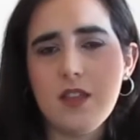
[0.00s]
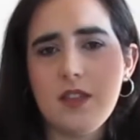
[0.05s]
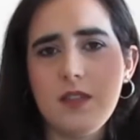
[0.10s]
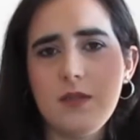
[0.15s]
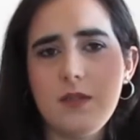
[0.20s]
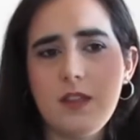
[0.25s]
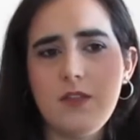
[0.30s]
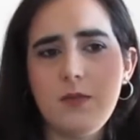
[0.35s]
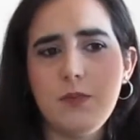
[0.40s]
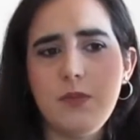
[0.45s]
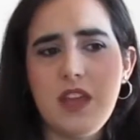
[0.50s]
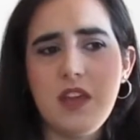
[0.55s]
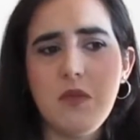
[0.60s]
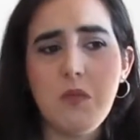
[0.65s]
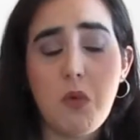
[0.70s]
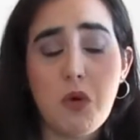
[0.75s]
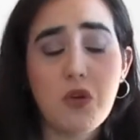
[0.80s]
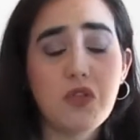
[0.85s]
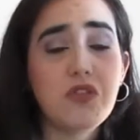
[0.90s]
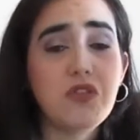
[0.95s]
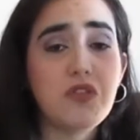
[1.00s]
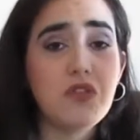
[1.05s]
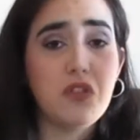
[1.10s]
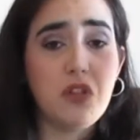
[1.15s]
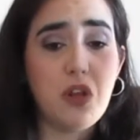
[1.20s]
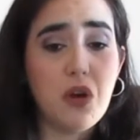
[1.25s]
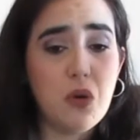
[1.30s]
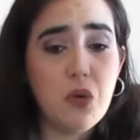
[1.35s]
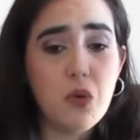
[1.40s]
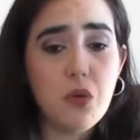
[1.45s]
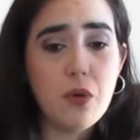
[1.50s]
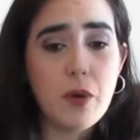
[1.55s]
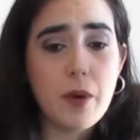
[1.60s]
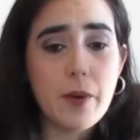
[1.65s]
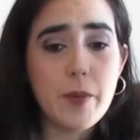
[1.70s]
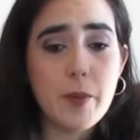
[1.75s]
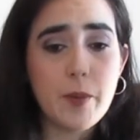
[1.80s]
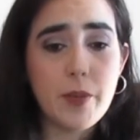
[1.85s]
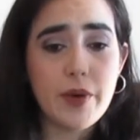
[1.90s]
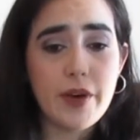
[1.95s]
it being more slow.
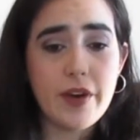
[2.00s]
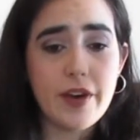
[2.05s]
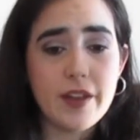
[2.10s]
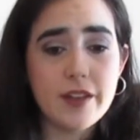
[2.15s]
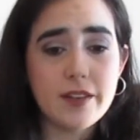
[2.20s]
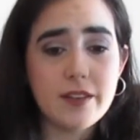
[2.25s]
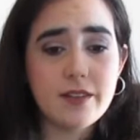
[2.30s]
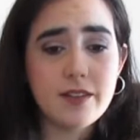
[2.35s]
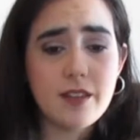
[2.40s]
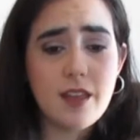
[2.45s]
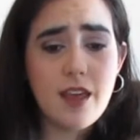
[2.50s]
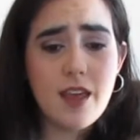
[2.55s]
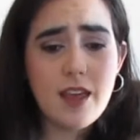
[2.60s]
But